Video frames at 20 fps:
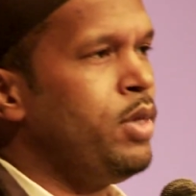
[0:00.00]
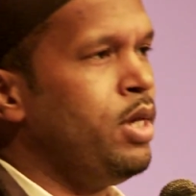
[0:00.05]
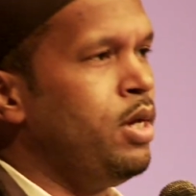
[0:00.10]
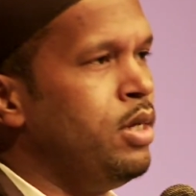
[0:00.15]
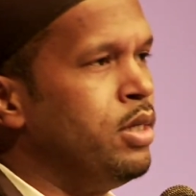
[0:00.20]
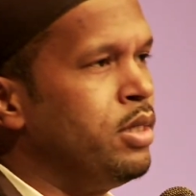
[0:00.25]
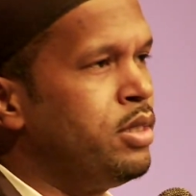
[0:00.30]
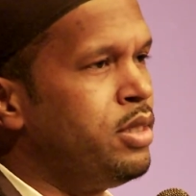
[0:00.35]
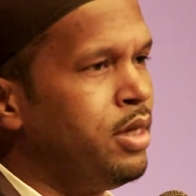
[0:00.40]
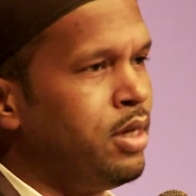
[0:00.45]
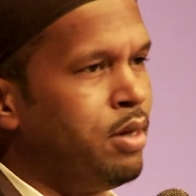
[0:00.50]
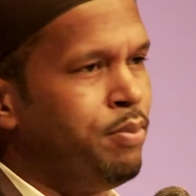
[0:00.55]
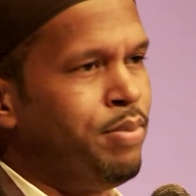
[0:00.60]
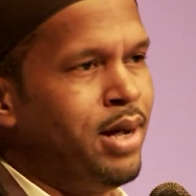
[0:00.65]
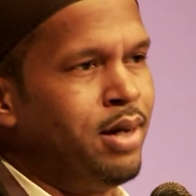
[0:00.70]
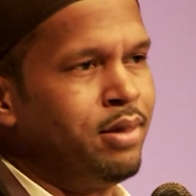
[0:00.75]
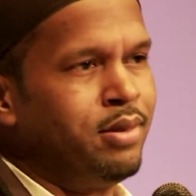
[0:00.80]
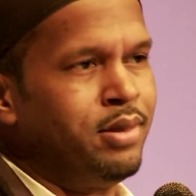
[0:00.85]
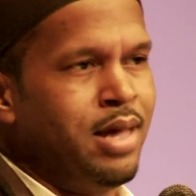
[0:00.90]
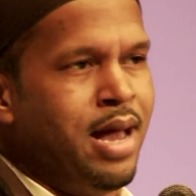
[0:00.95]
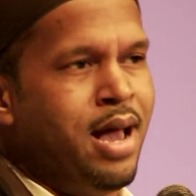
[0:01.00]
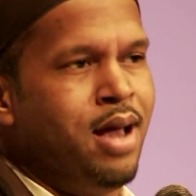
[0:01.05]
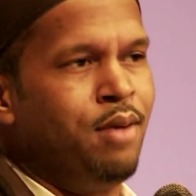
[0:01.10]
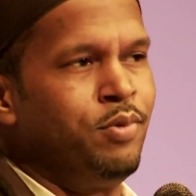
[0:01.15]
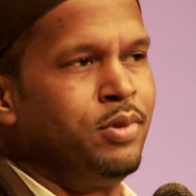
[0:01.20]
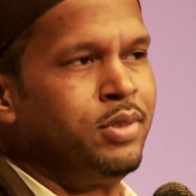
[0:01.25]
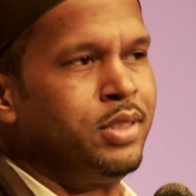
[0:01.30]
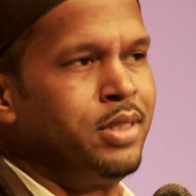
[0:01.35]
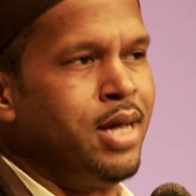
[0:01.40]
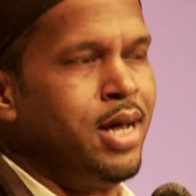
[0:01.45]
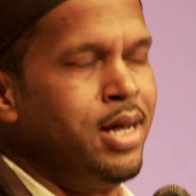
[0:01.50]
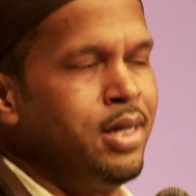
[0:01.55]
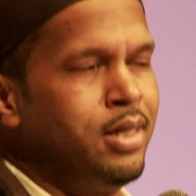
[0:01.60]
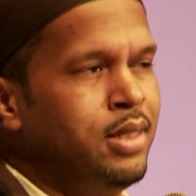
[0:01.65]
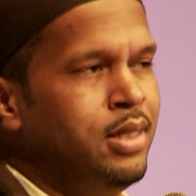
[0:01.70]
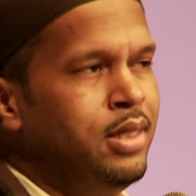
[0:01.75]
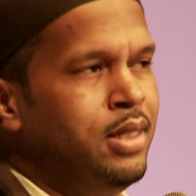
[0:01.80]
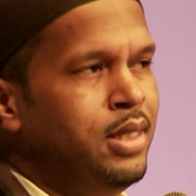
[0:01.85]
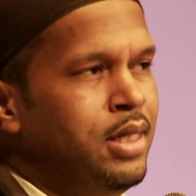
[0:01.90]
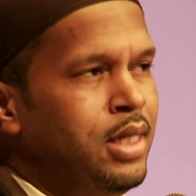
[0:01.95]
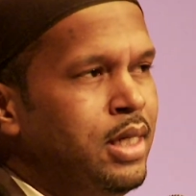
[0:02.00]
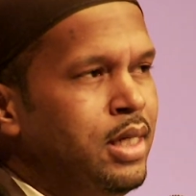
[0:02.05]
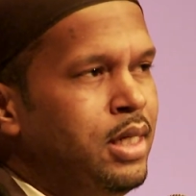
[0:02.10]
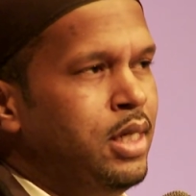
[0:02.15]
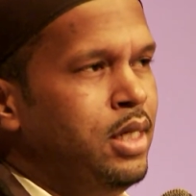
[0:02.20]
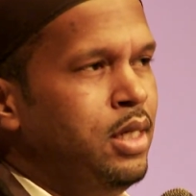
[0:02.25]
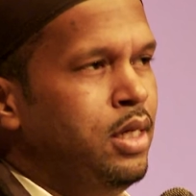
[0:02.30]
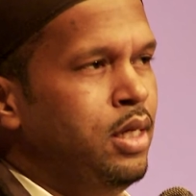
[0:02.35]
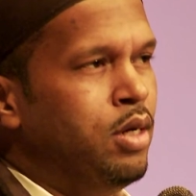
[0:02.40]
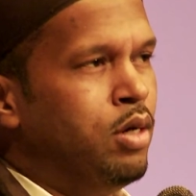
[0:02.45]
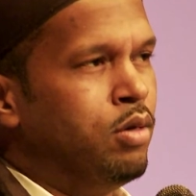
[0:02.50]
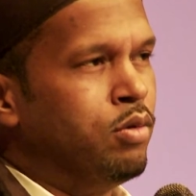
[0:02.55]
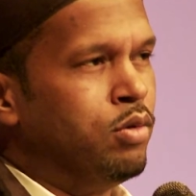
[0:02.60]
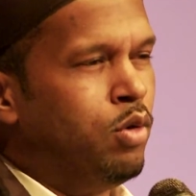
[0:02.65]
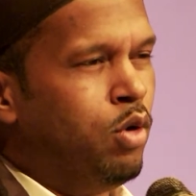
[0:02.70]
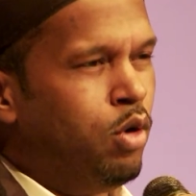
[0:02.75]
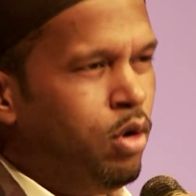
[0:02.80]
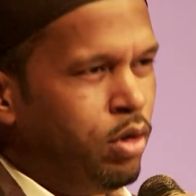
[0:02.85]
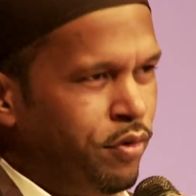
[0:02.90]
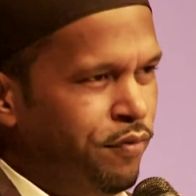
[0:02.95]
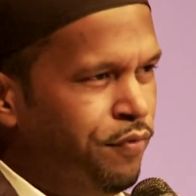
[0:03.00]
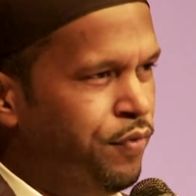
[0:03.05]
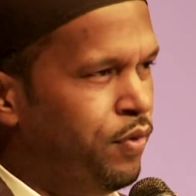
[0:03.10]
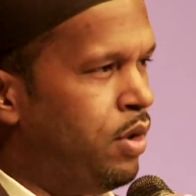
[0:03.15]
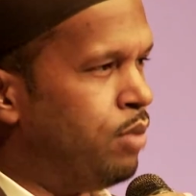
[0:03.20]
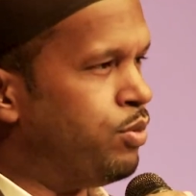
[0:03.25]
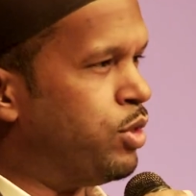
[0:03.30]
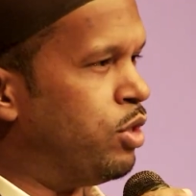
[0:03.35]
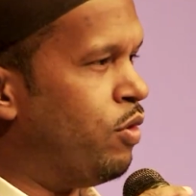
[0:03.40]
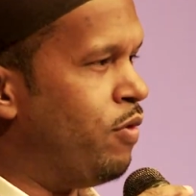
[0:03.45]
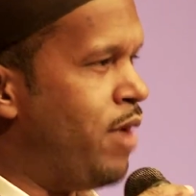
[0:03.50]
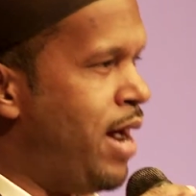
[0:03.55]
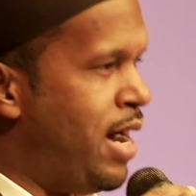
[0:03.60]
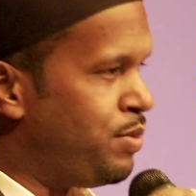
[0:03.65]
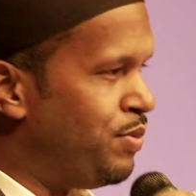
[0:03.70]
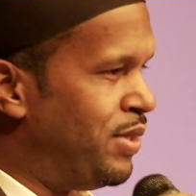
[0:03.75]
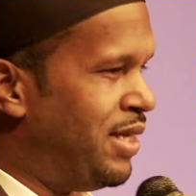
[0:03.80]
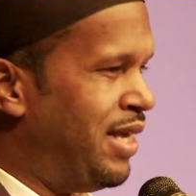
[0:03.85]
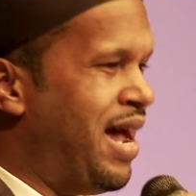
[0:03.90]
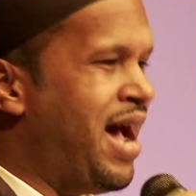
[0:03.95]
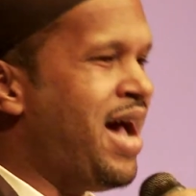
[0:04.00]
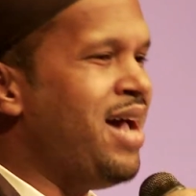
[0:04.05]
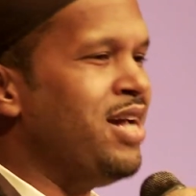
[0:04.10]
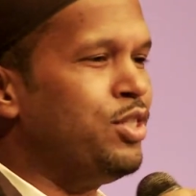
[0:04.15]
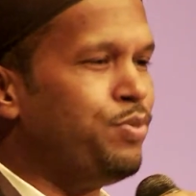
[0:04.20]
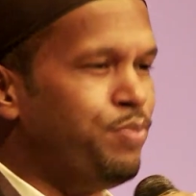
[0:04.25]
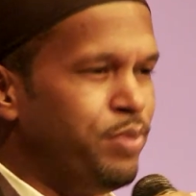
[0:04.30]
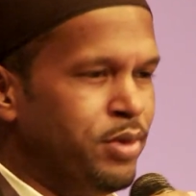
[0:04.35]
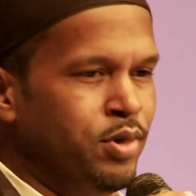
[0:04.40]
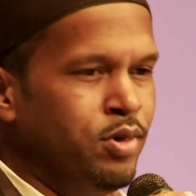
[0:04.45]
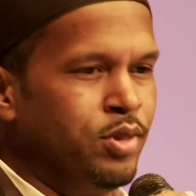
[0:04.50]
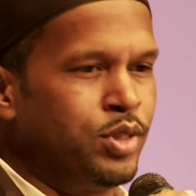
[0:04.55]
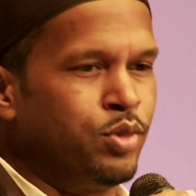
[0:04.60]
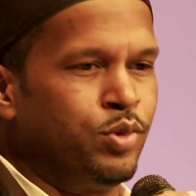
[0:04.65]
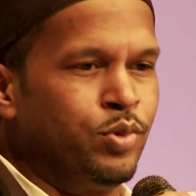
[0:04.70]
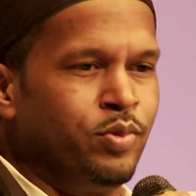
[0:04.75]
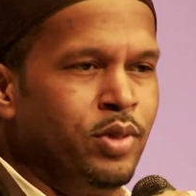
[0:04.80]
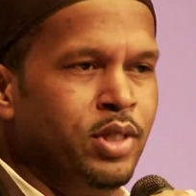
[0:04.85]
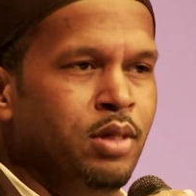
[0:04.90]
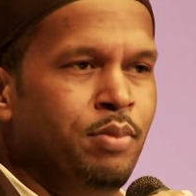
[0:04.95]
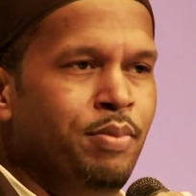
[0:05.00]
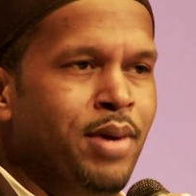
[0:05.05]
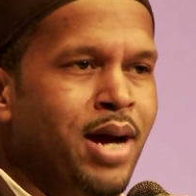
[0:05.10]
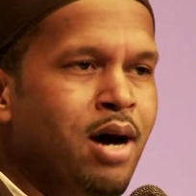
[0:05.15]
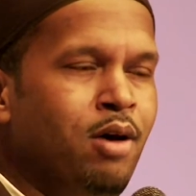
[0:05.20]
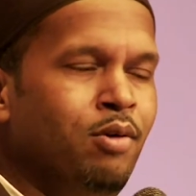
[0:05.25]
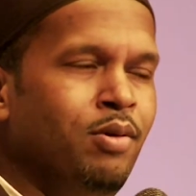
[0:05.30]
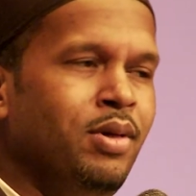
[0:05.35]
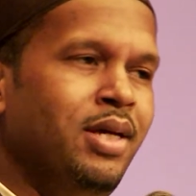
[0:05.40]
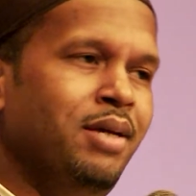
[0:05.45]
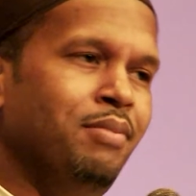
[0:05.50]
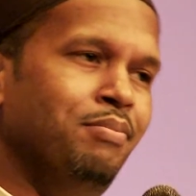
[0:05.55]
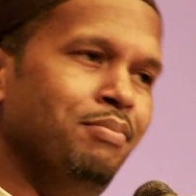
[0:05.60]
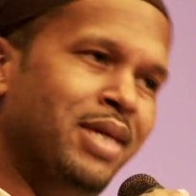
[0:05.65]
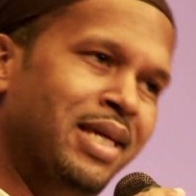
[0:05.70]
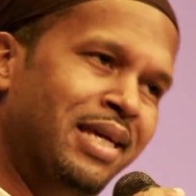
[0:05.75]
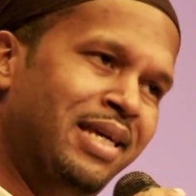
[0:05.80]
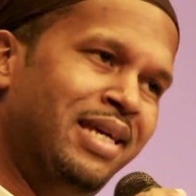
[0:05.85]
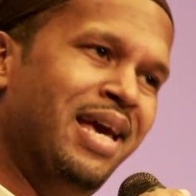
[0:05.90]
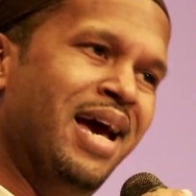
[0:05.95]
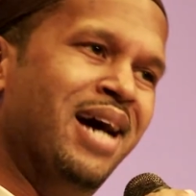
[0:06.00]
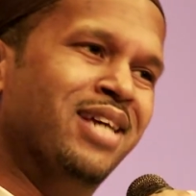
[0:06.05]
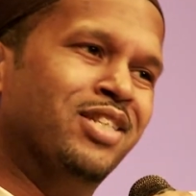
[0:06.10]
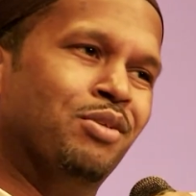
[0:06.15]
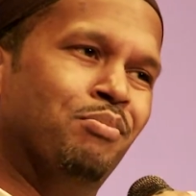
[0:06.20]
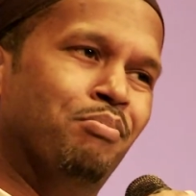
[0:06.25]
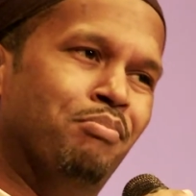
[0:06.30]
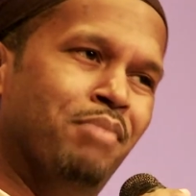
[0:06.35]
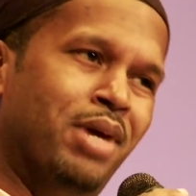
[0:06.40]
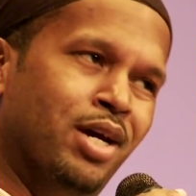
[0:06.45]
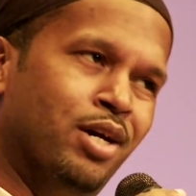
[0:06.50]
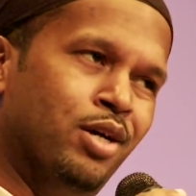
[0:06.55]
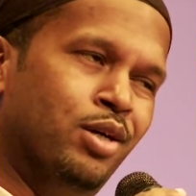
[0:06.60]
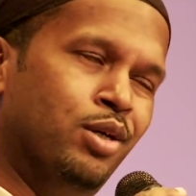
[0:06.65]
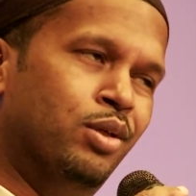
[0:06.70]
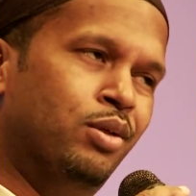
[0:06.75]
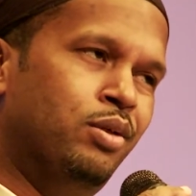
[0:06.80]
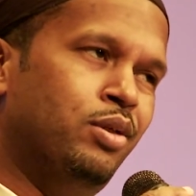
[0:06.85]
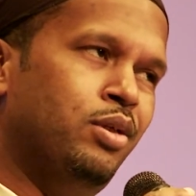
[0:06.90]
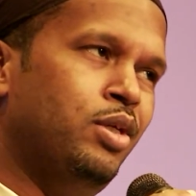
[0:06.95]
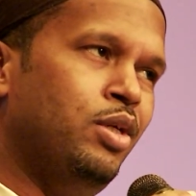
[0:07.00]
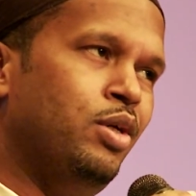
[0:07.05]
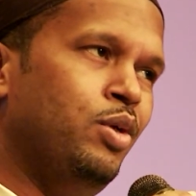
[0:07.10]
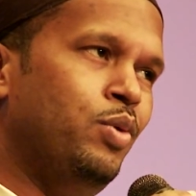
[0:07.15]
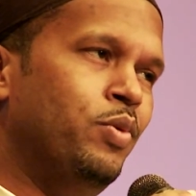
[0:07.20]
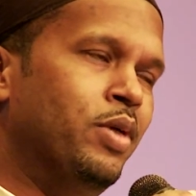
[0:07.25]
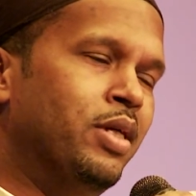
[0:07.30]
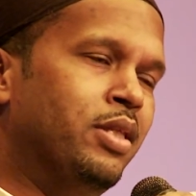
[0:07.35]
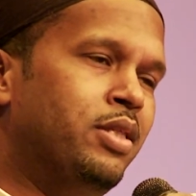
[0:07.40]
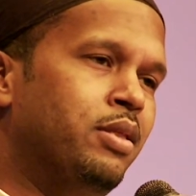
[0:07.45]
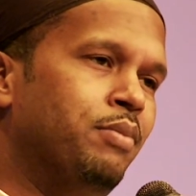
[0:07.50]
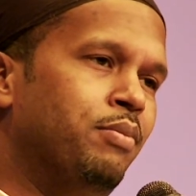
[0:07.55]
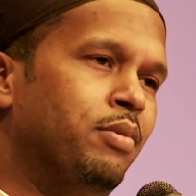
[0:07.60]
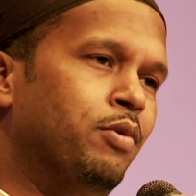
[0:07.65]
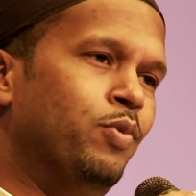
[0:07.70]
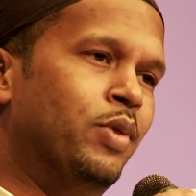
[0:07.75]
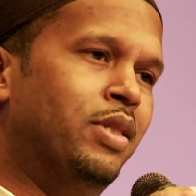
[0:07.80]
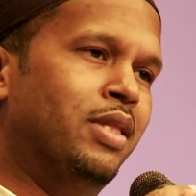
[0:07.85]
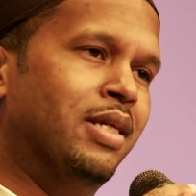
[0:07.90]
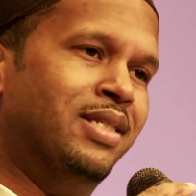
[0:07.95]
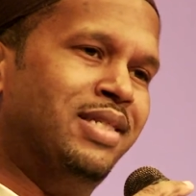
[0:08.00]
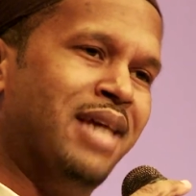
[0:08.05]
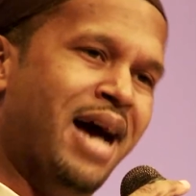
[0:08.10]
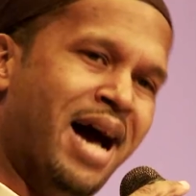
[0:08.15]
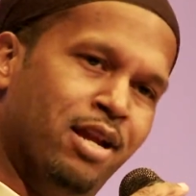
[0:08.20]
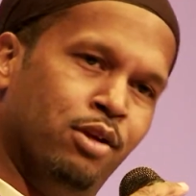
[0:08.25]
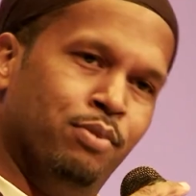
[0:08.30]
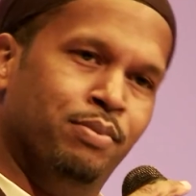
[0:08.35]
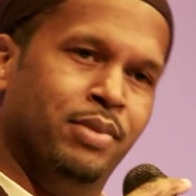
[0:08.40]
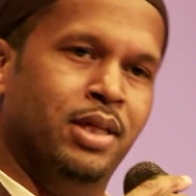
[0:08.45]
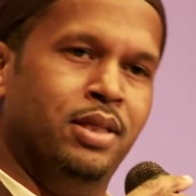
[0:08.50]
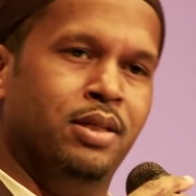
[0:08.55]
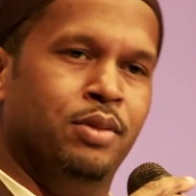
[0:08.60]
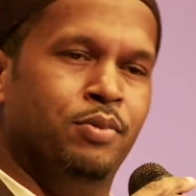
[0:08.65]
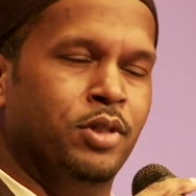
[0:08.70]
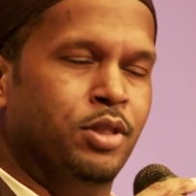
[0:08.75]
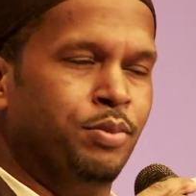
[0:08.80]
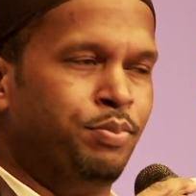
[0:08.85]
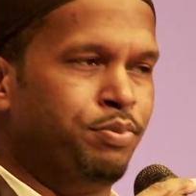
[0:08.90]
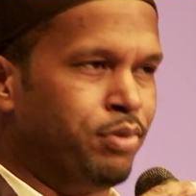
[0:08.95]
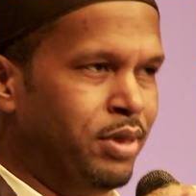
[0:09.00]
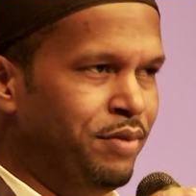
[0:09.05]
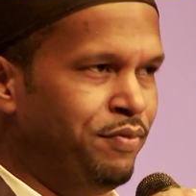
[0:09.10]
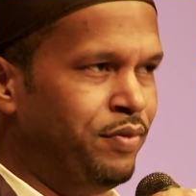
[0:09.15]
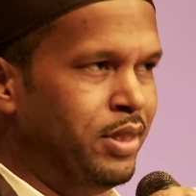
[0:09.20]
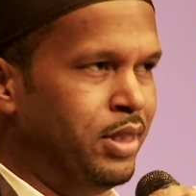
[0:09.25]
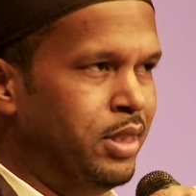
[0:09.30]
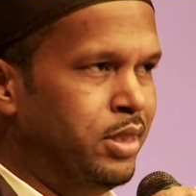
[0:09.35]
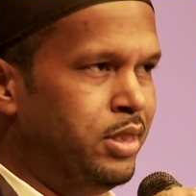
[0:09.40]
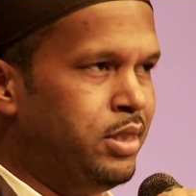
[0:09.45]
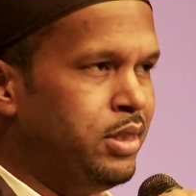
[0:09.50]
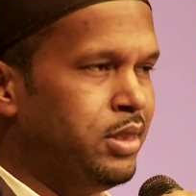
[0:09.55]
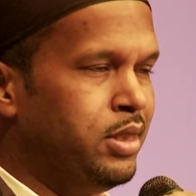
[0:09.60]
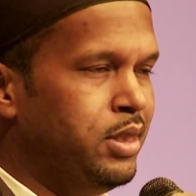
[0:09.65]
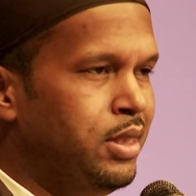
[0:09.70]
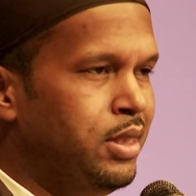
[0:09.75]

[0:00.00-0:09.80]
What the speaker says: And the thing about that was that, all the forms of harassment that I experienced was really about me as a male with entitlement and with privilege,